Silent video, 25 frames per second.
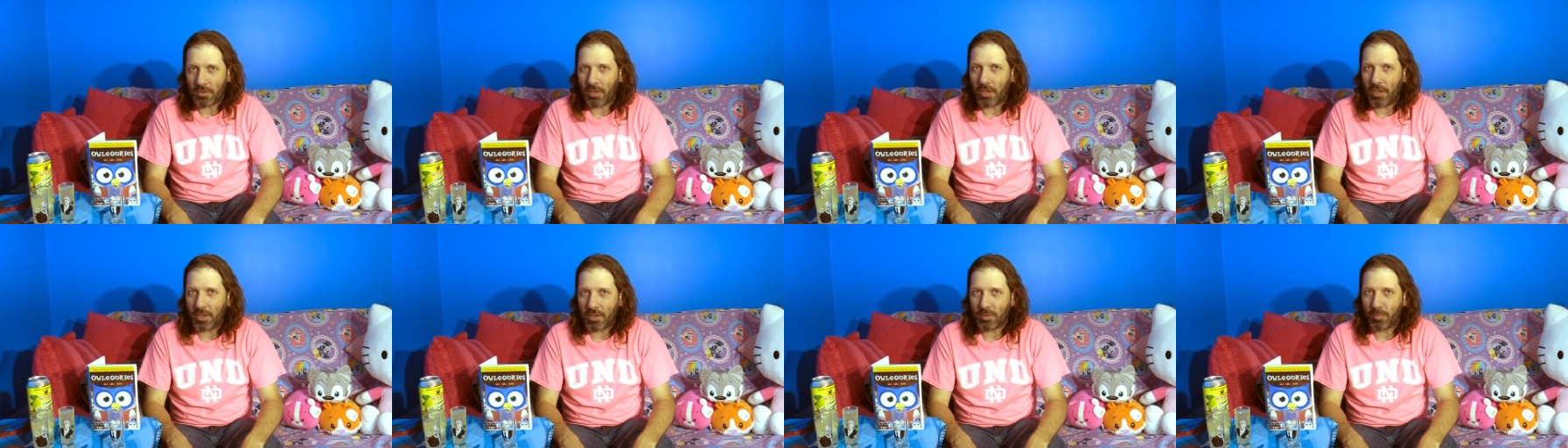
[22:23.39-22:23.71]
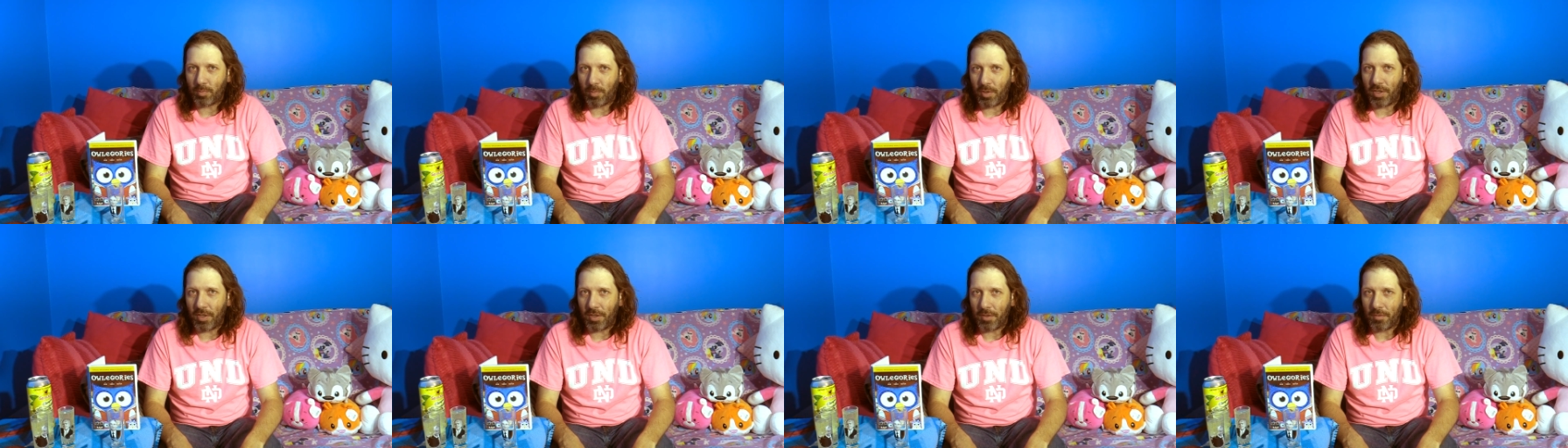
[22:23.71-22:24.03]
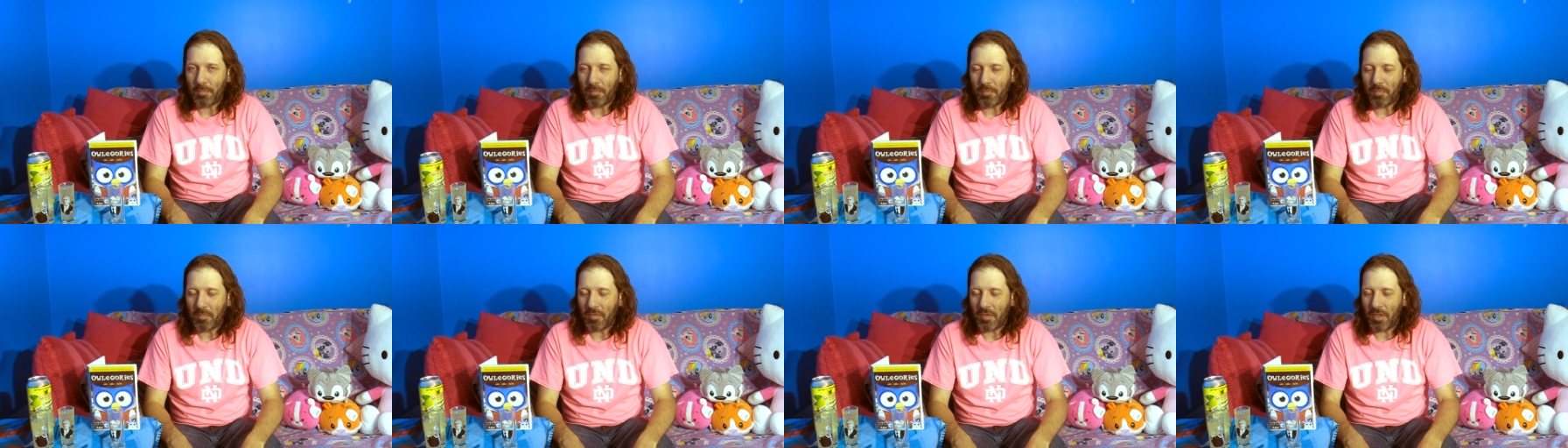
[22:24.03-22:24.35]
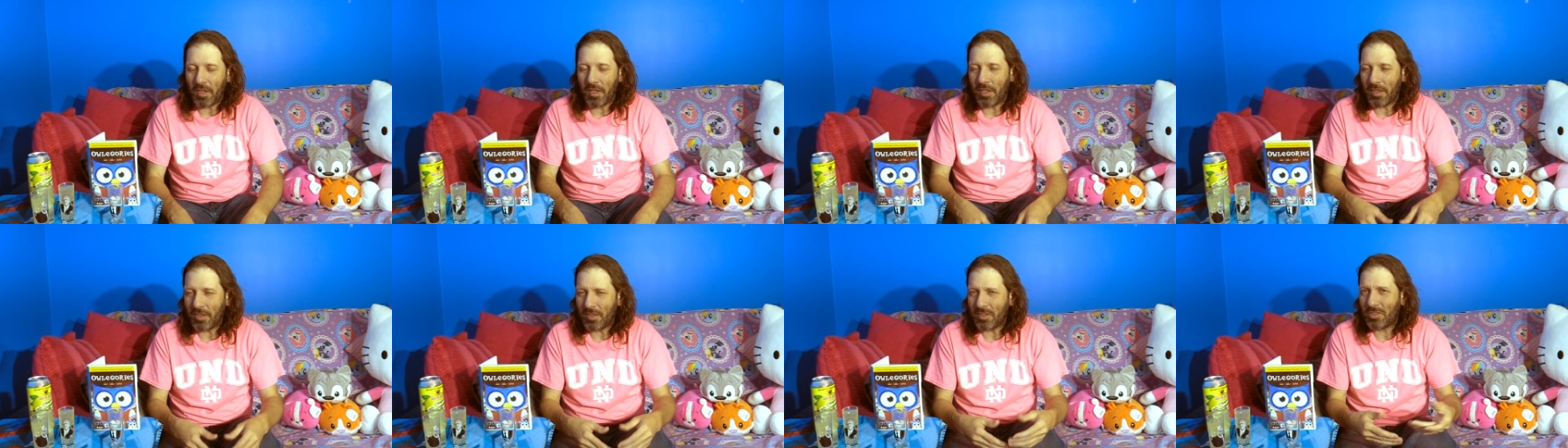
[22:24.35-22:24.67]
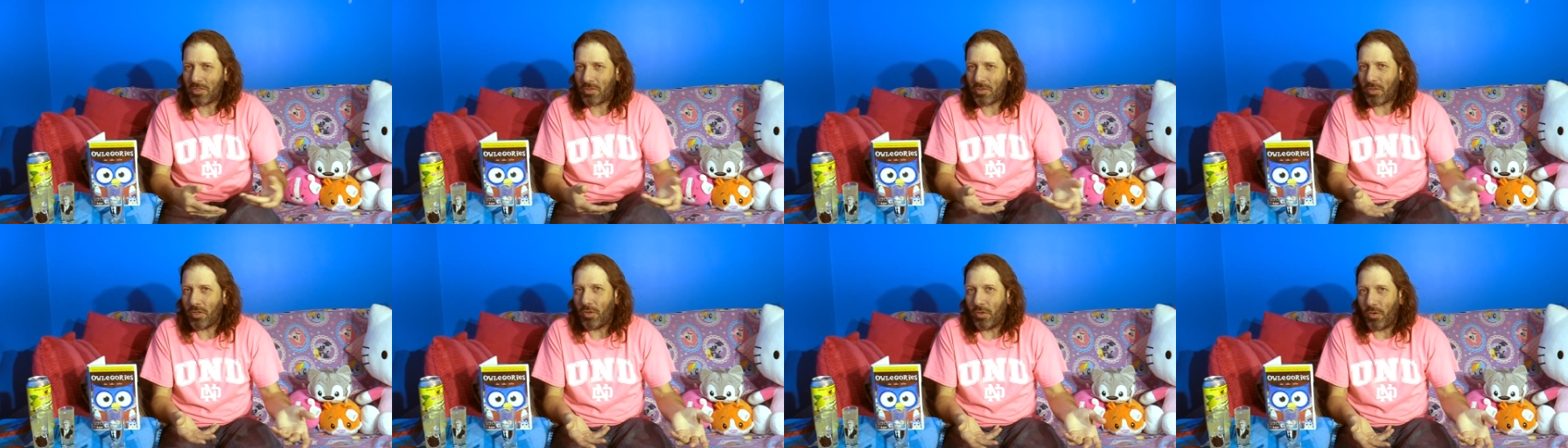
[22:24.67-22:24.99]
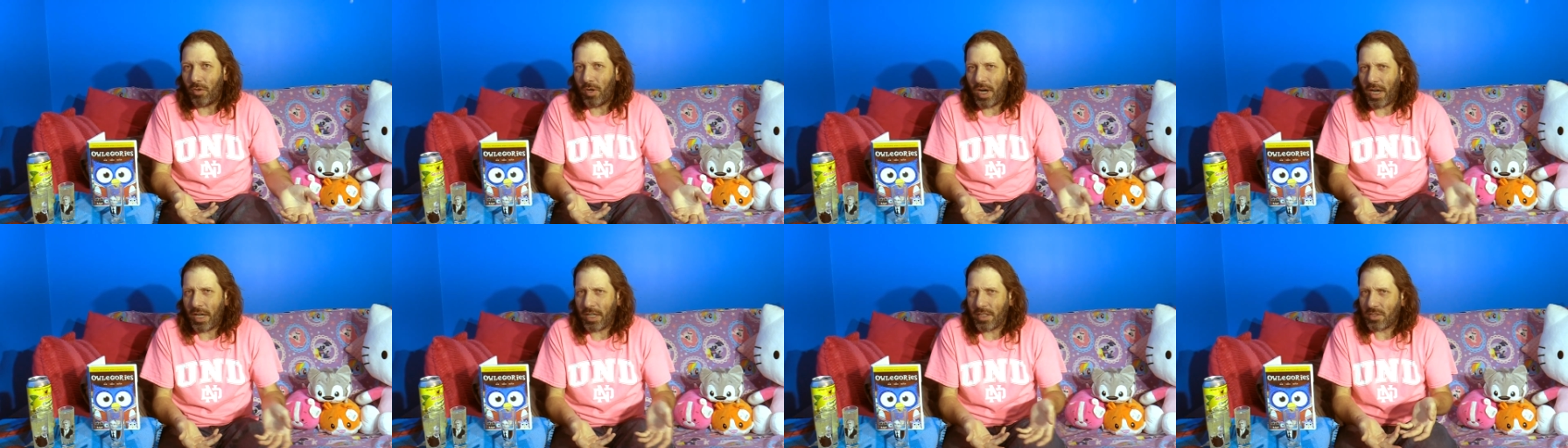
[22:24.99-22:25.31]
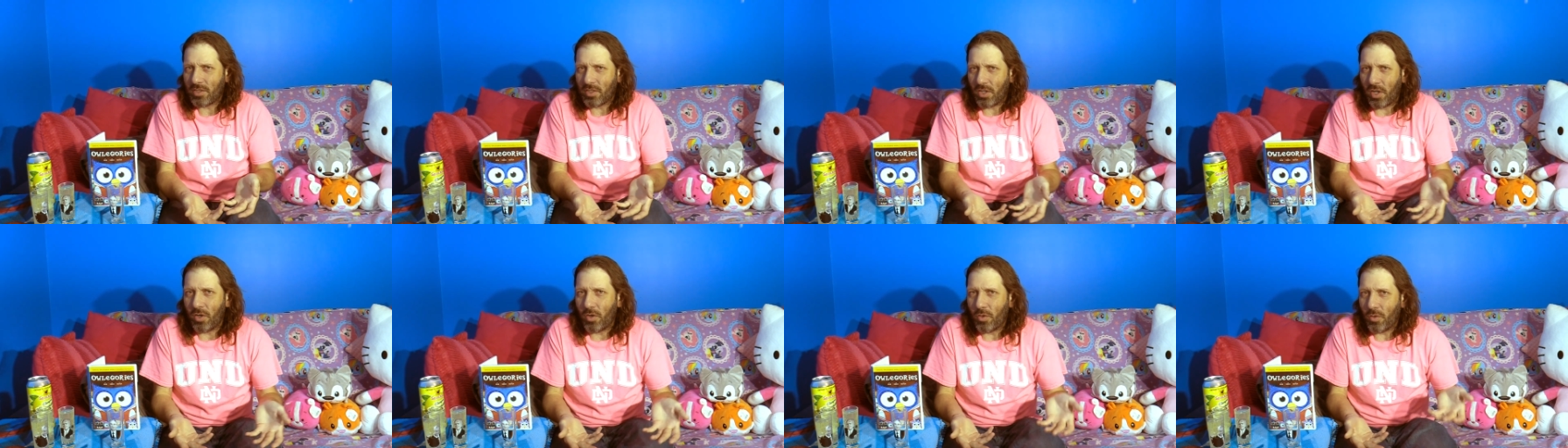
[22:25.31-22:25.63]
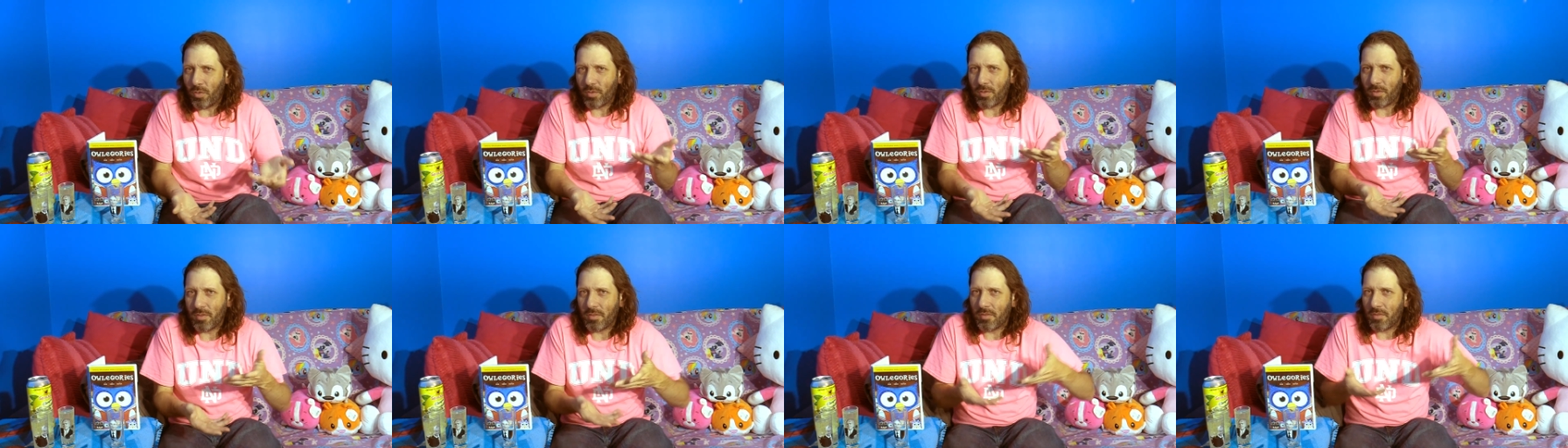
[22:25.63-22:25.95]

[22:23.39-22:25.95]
trust me. And it's true, I don't